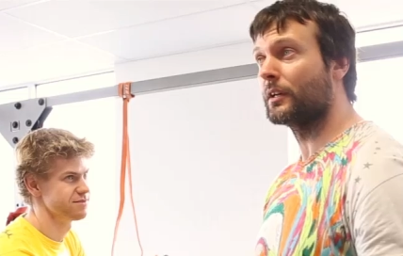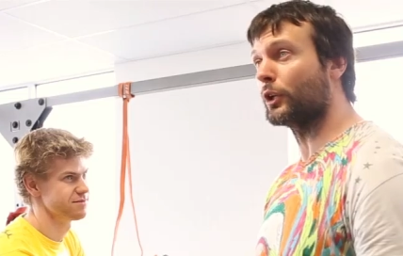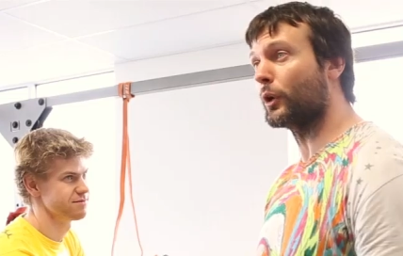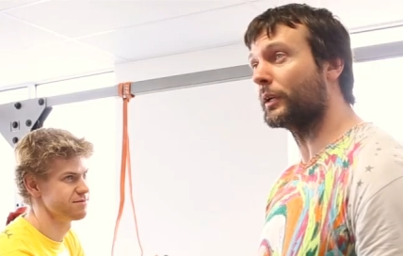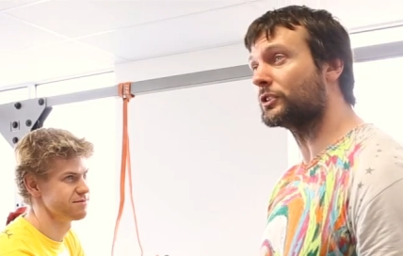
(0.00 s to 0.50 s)

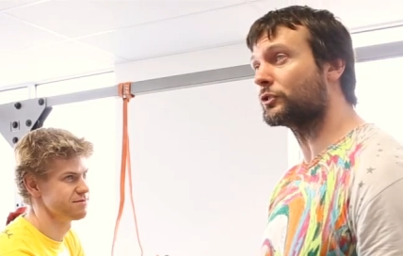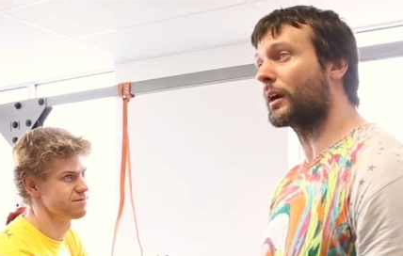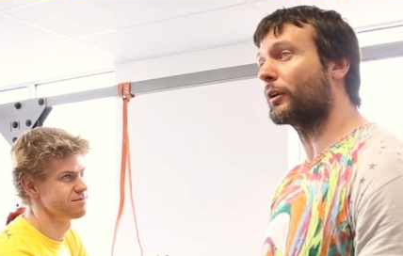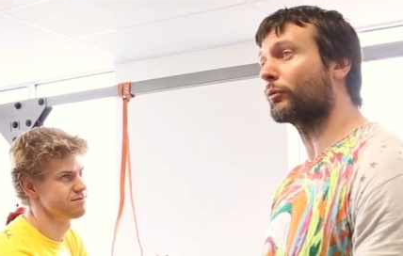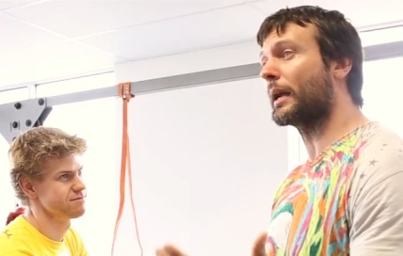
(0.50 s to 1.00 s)
Speaker 1: You know, he's
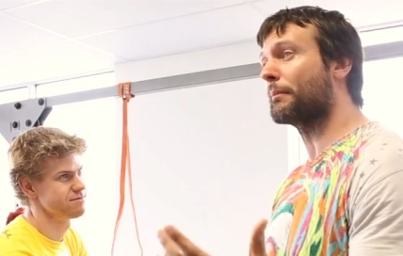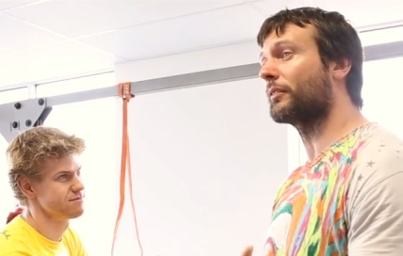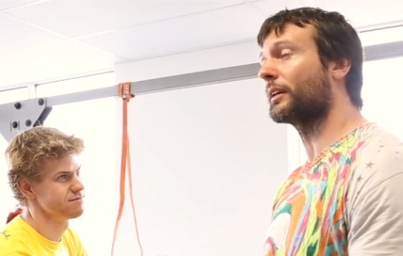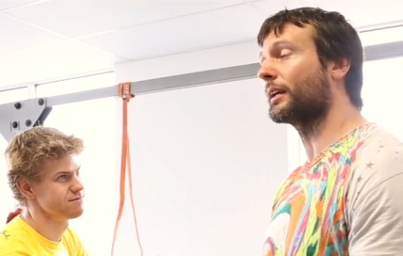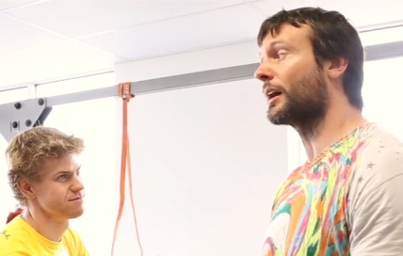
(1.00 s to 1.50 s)
trying to ramp
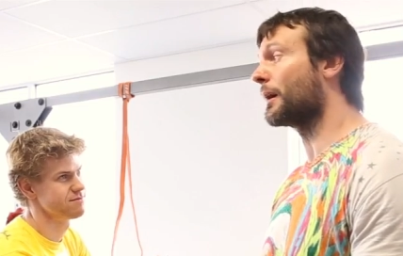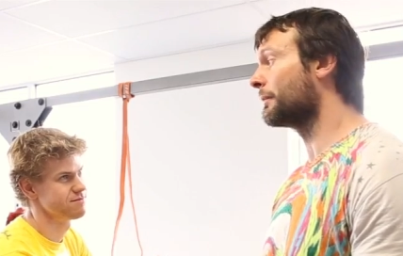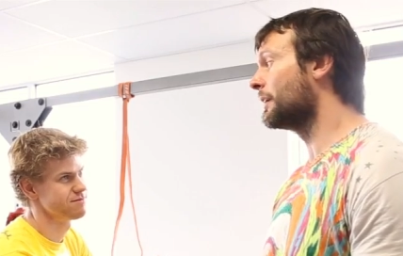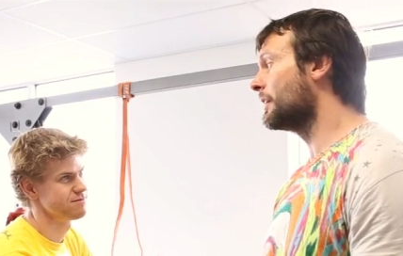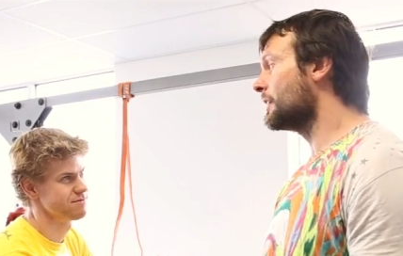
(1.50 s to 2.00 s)
everything
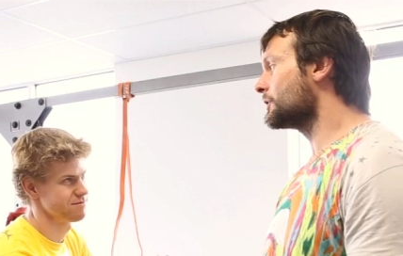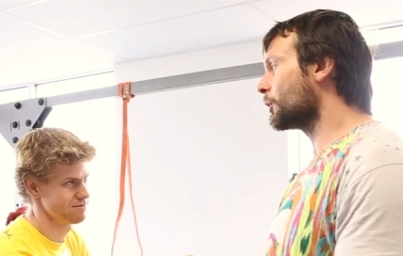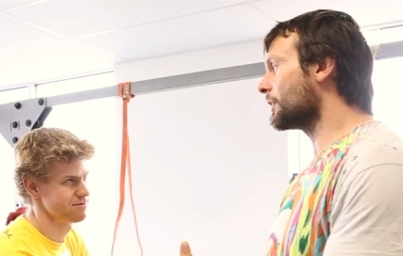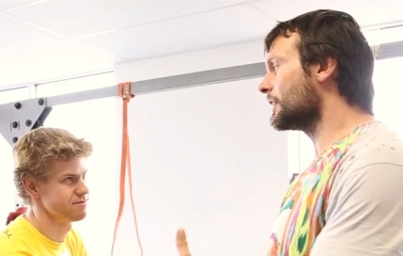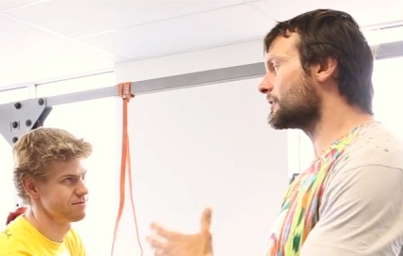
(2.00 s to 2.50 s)
up
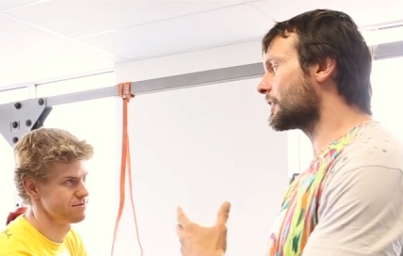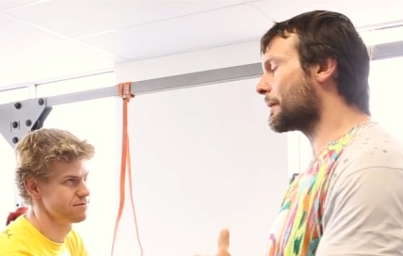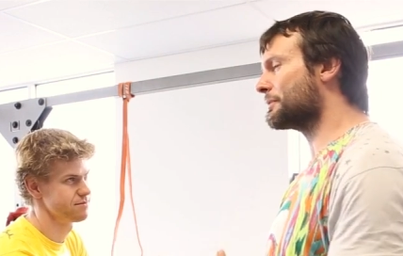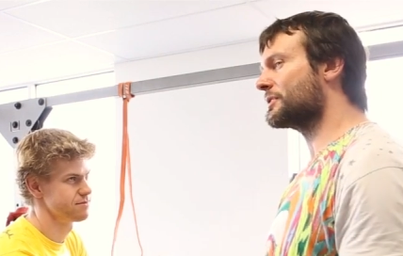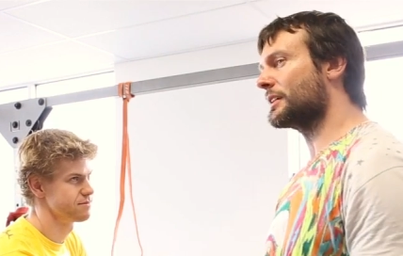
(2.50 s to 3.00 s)
so that he
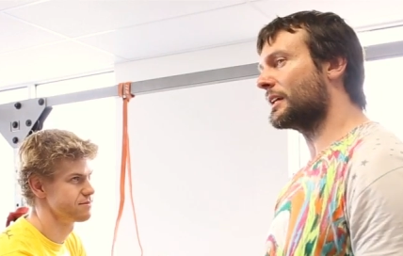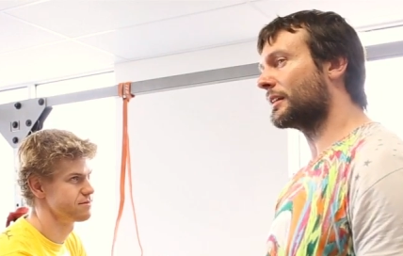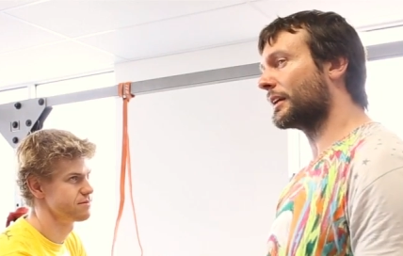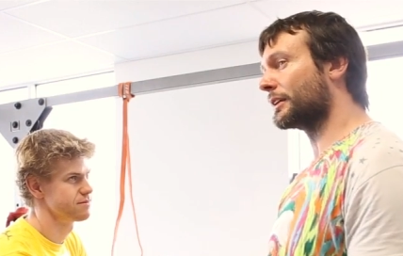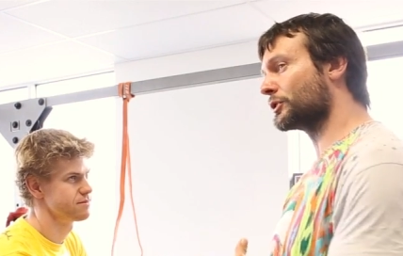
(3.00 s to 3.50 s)
stops
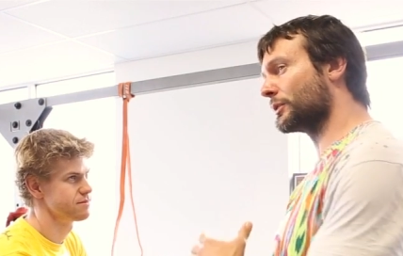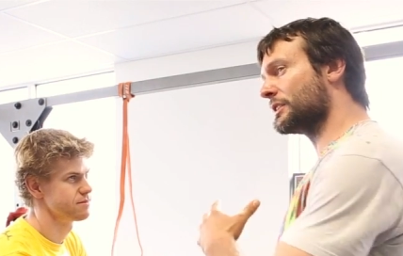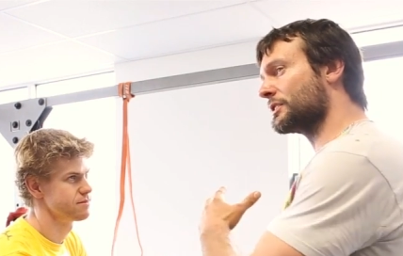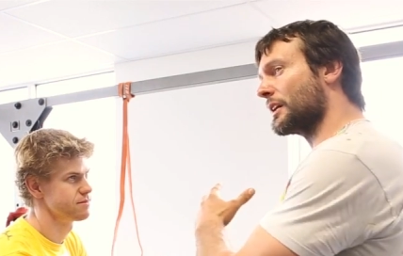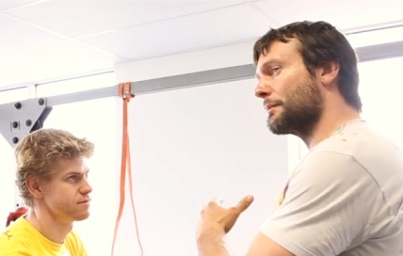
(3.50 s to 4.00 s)
seeing things. So
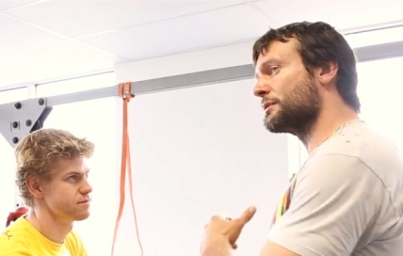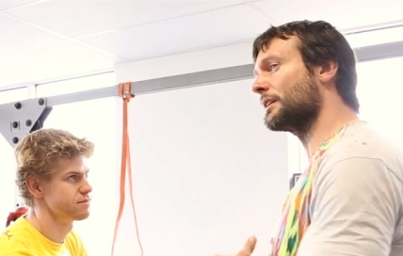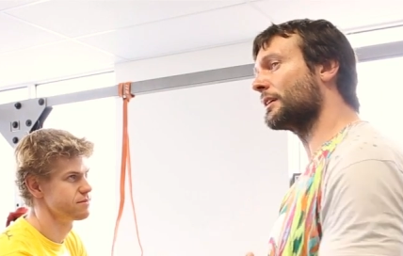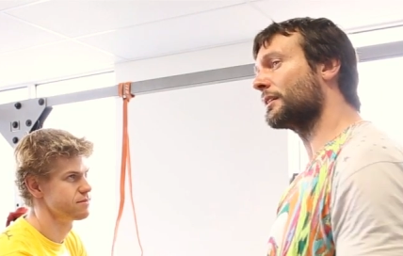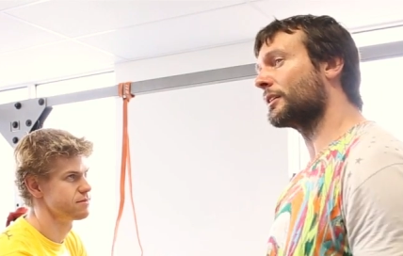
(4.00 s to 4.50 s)
he stops
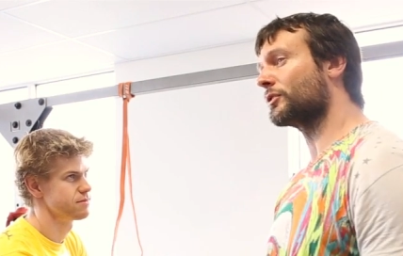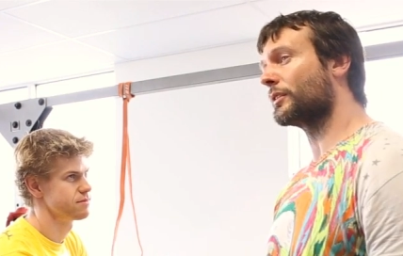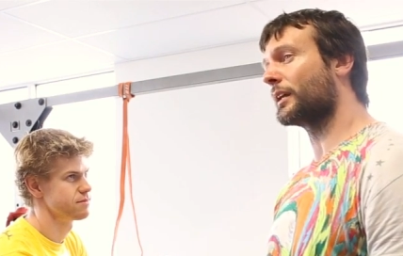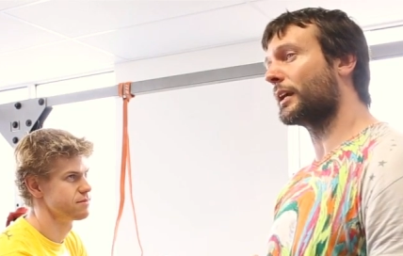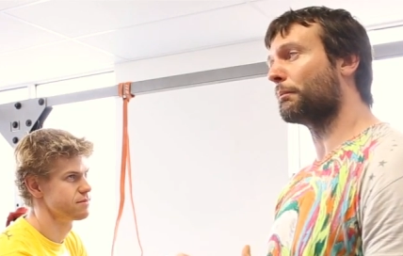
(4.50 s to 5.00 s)
seeing things.
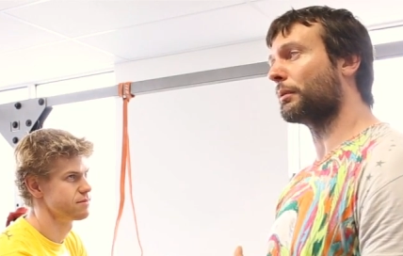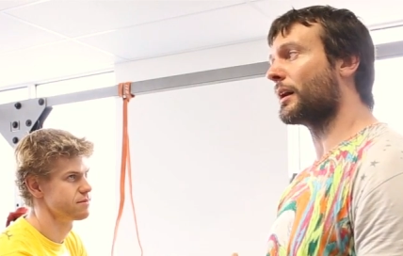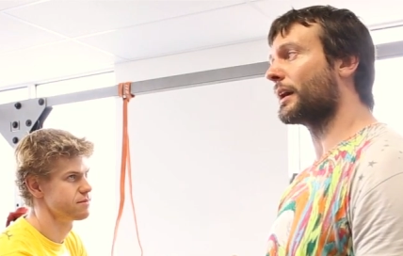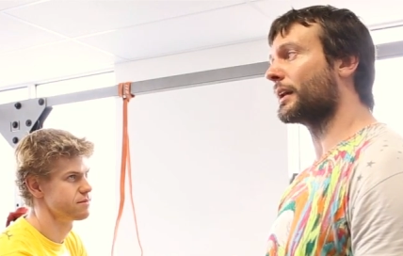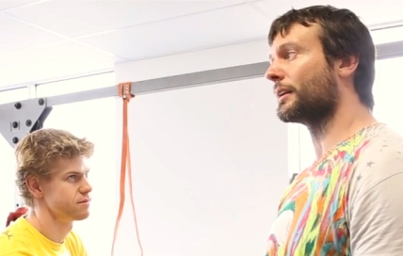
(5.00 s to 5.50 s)
So they get
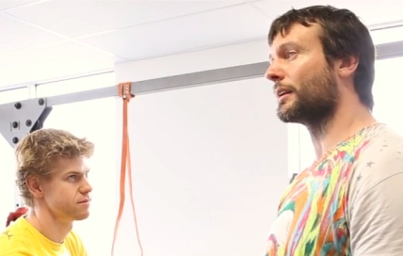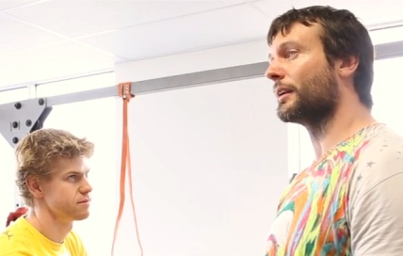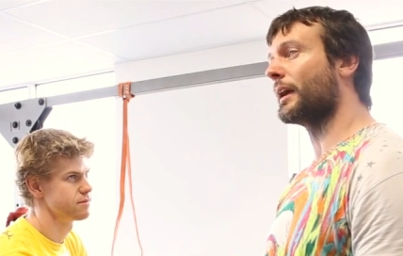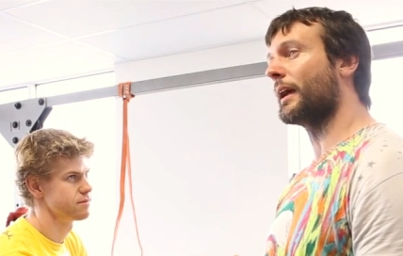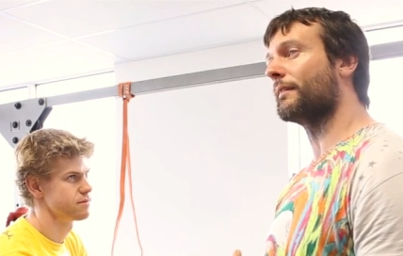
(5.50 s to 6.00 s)
blind
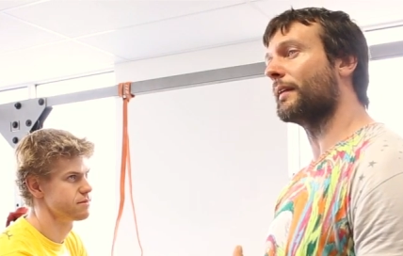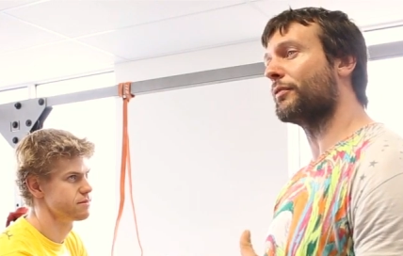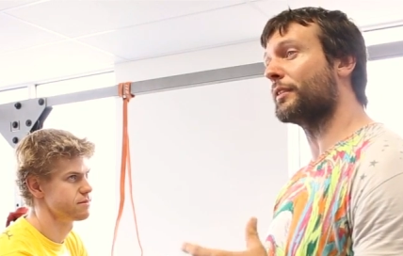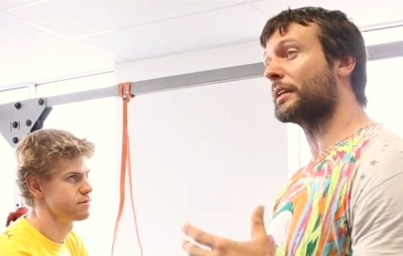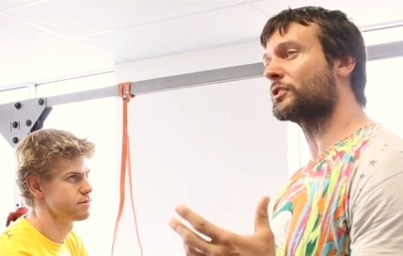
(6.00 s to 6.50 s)

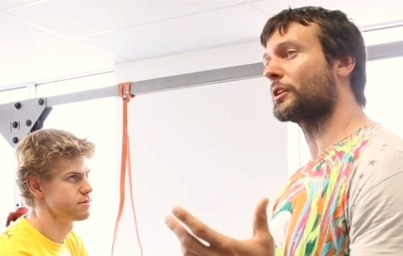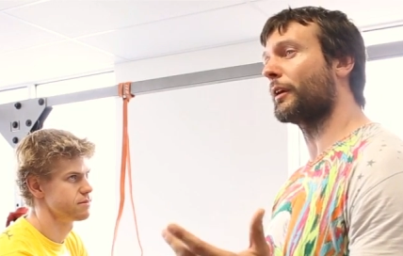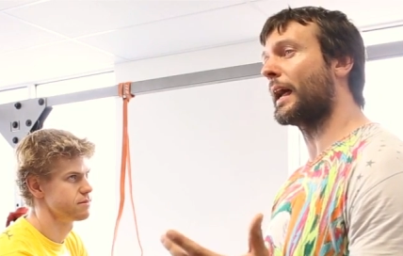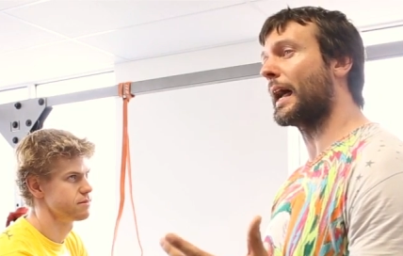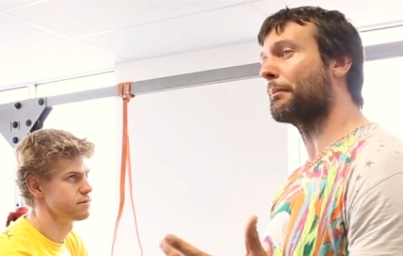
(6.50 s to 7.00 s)
and things
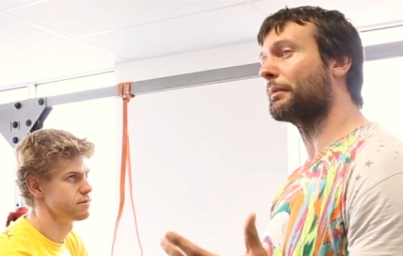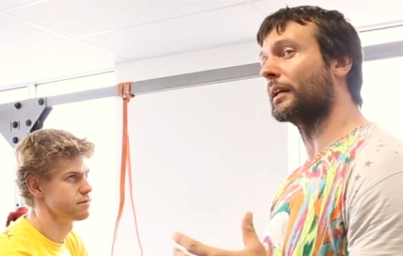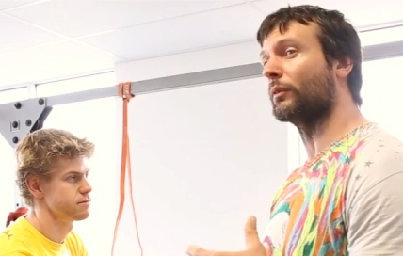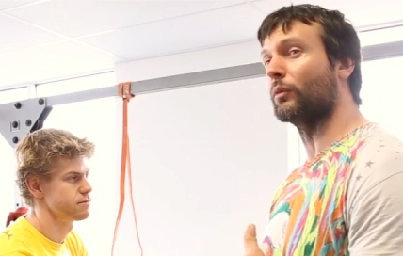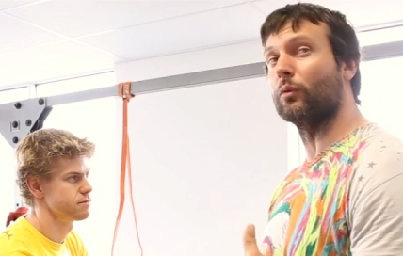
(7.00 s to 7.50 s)
start
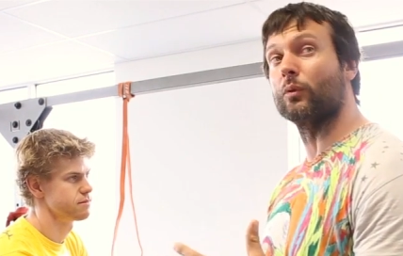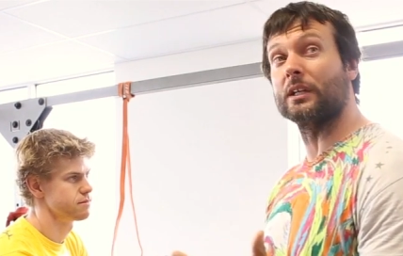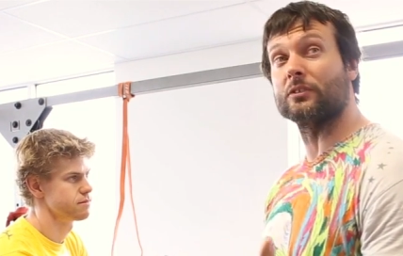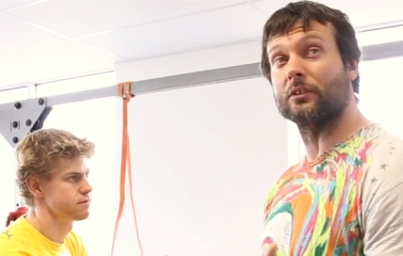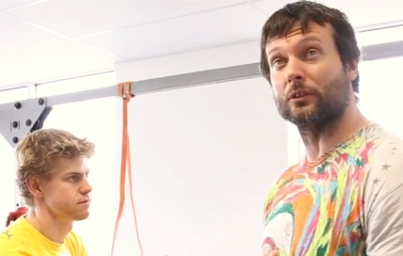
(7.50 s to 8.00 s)
happening and
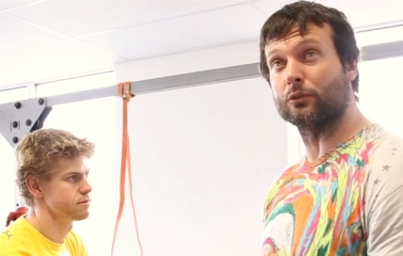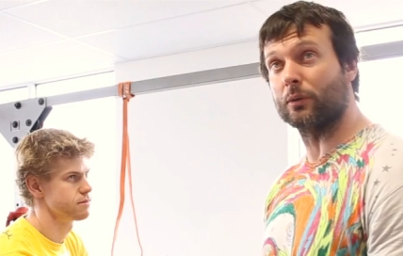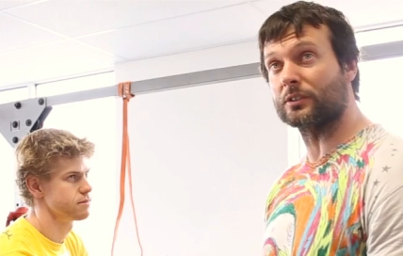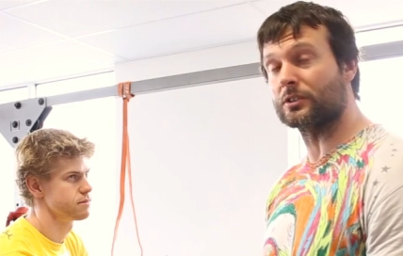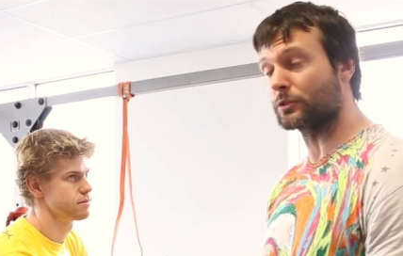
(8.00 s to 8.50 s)
he's in
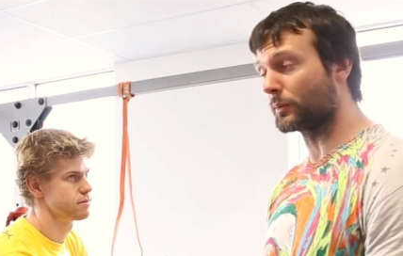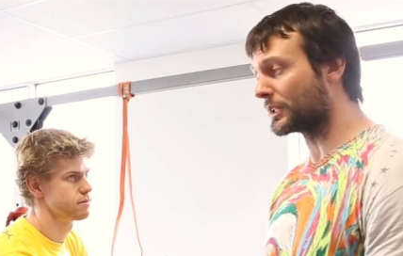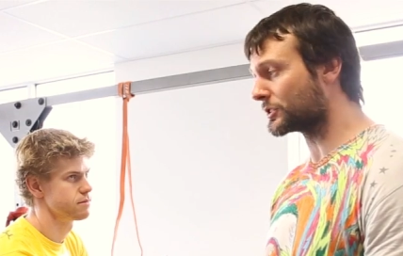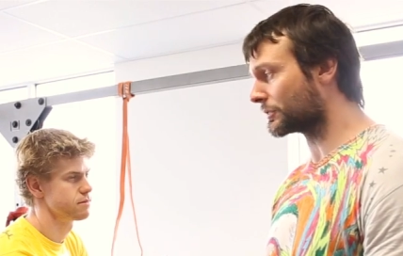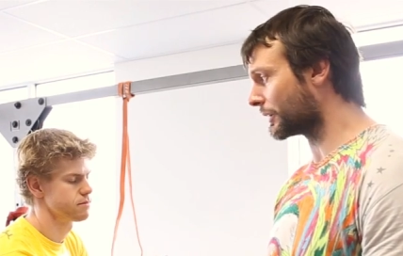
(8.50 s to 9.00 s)
control of the
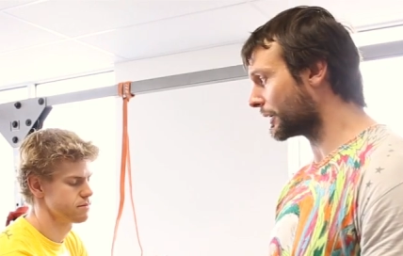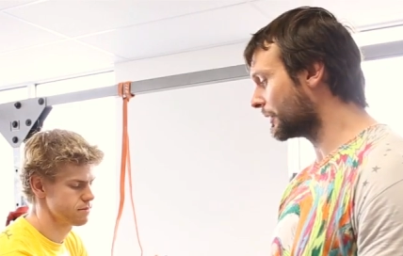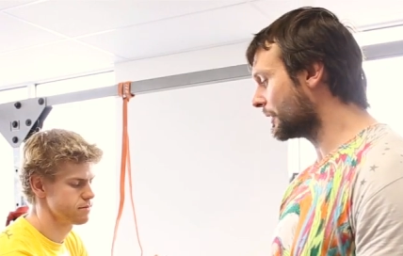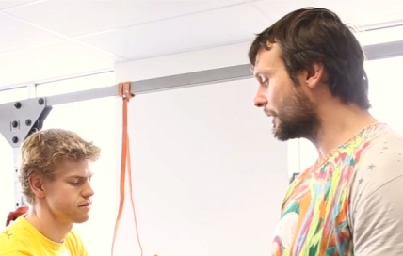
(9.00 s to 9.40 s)
situation, right?